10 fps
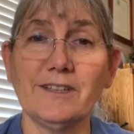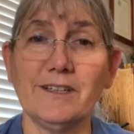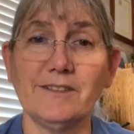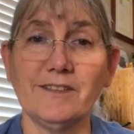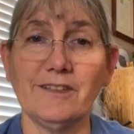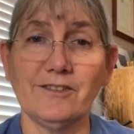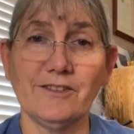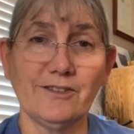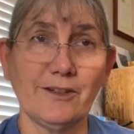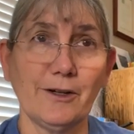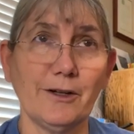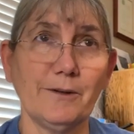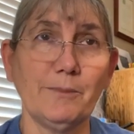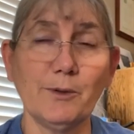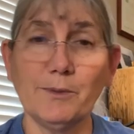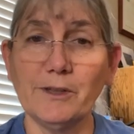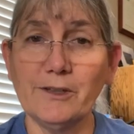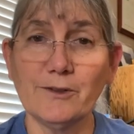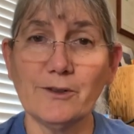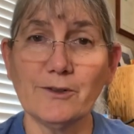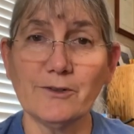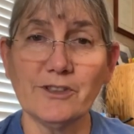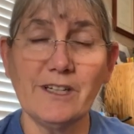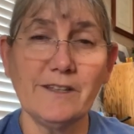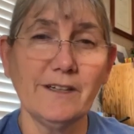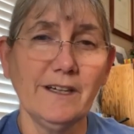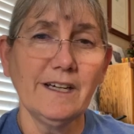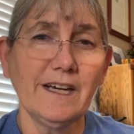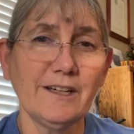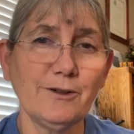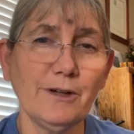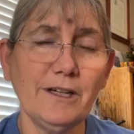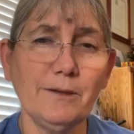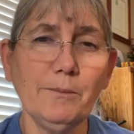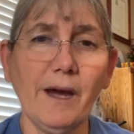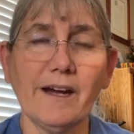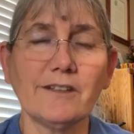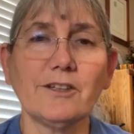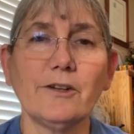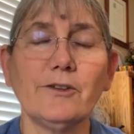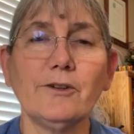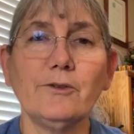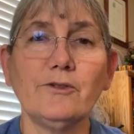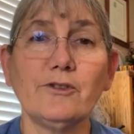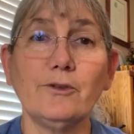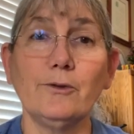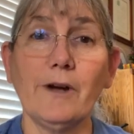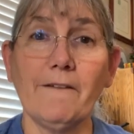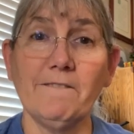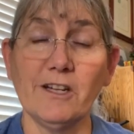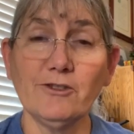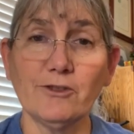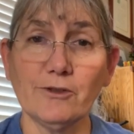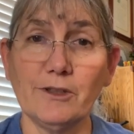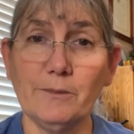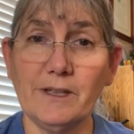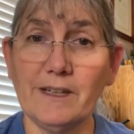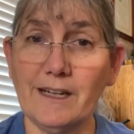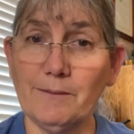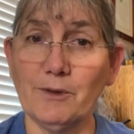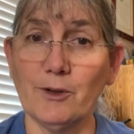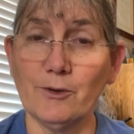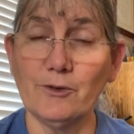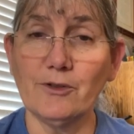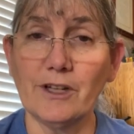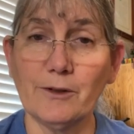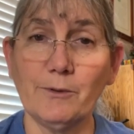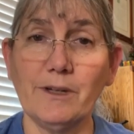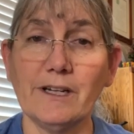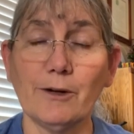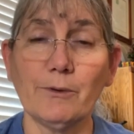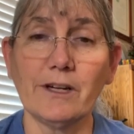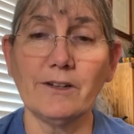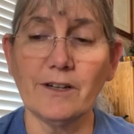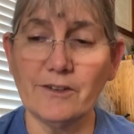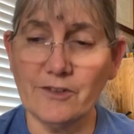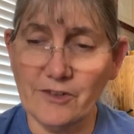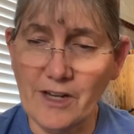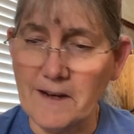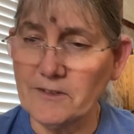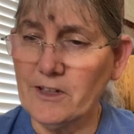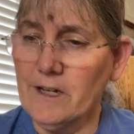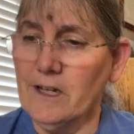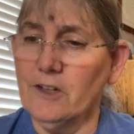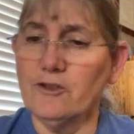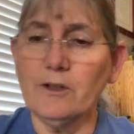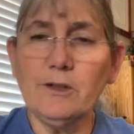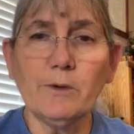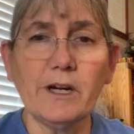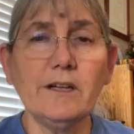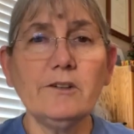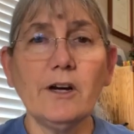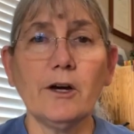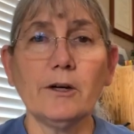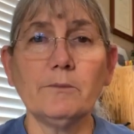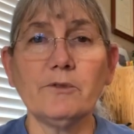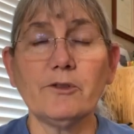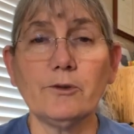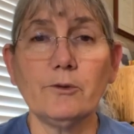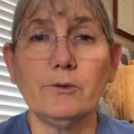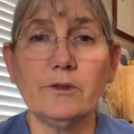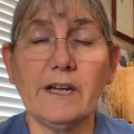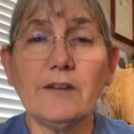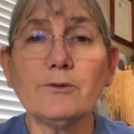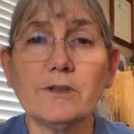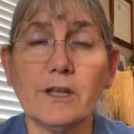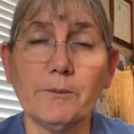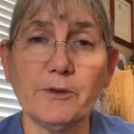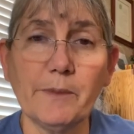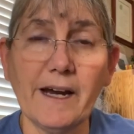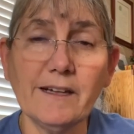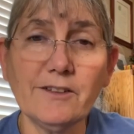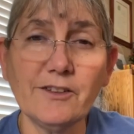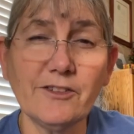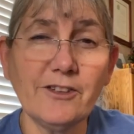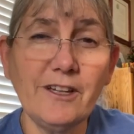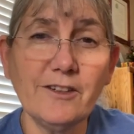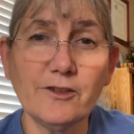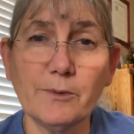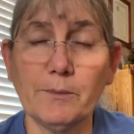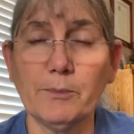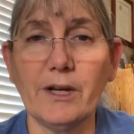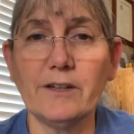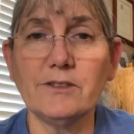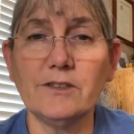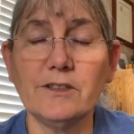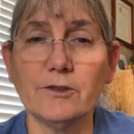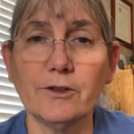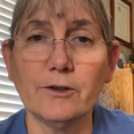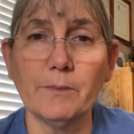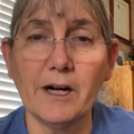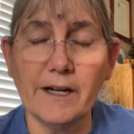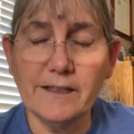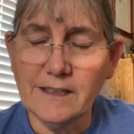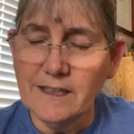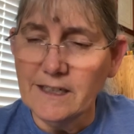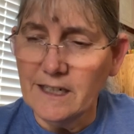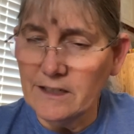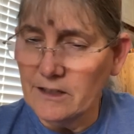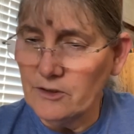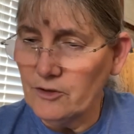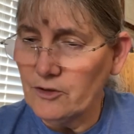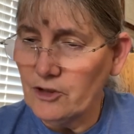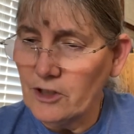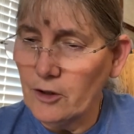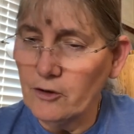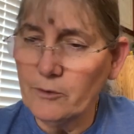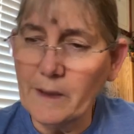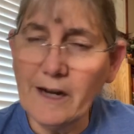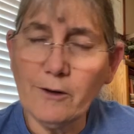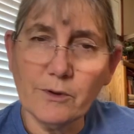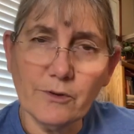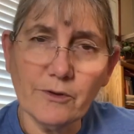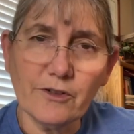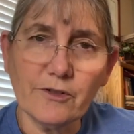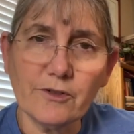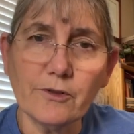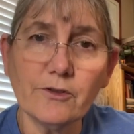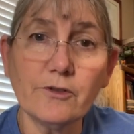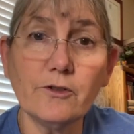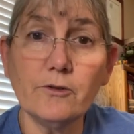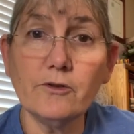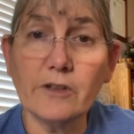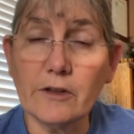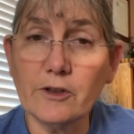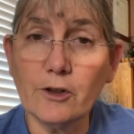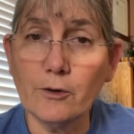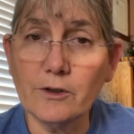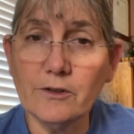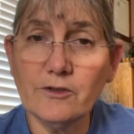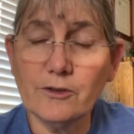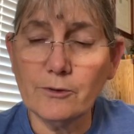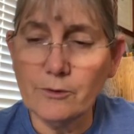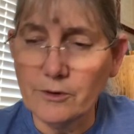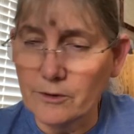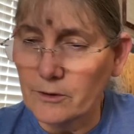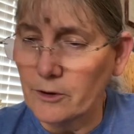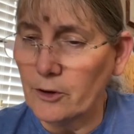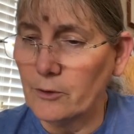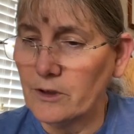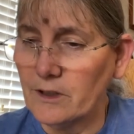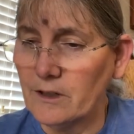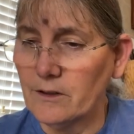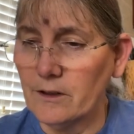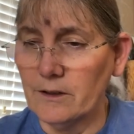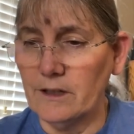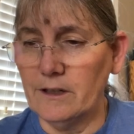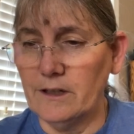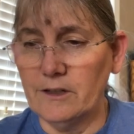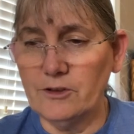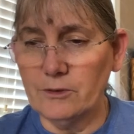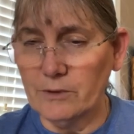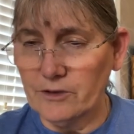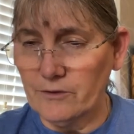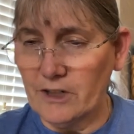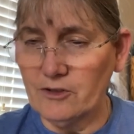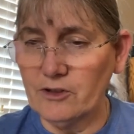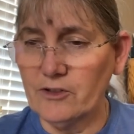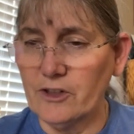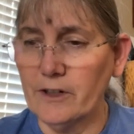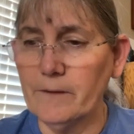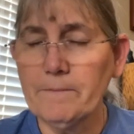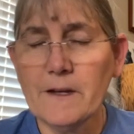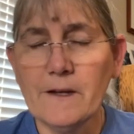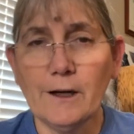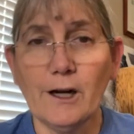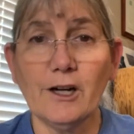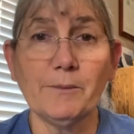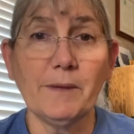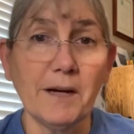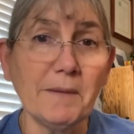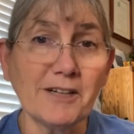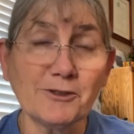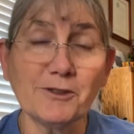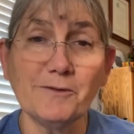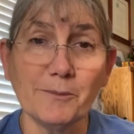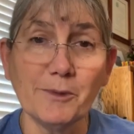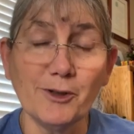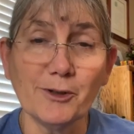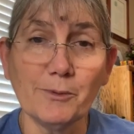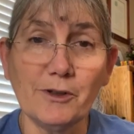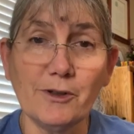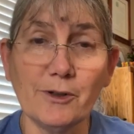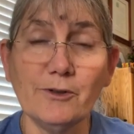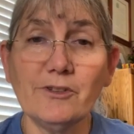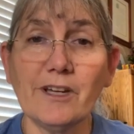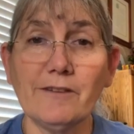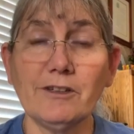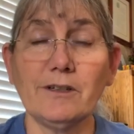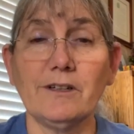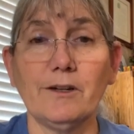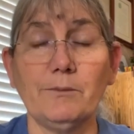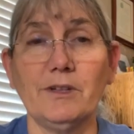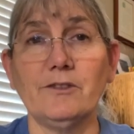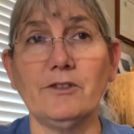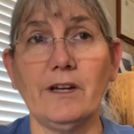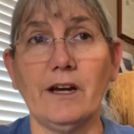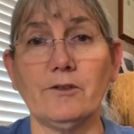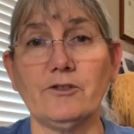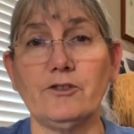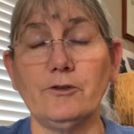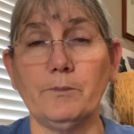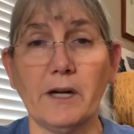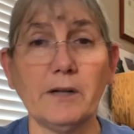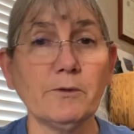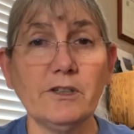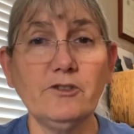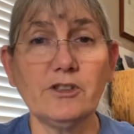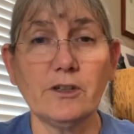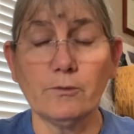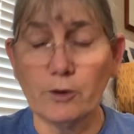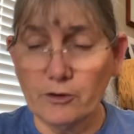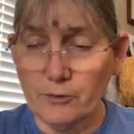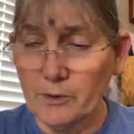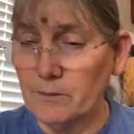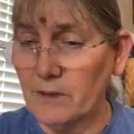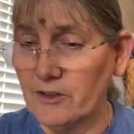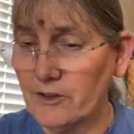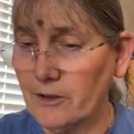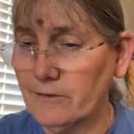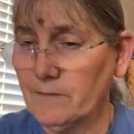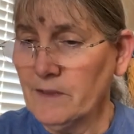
It's Pope Leo XIII had a great impact on those who eventually became those that we now recognize as saints. So anyway, so Catherine comes back. This seed has been planted in her mind, and she goes back with her sisters to South Dakota, to the Lakota Indian reservations there. I'm actually familiar with those, having been out to Pine Ridge and Rosebud myself.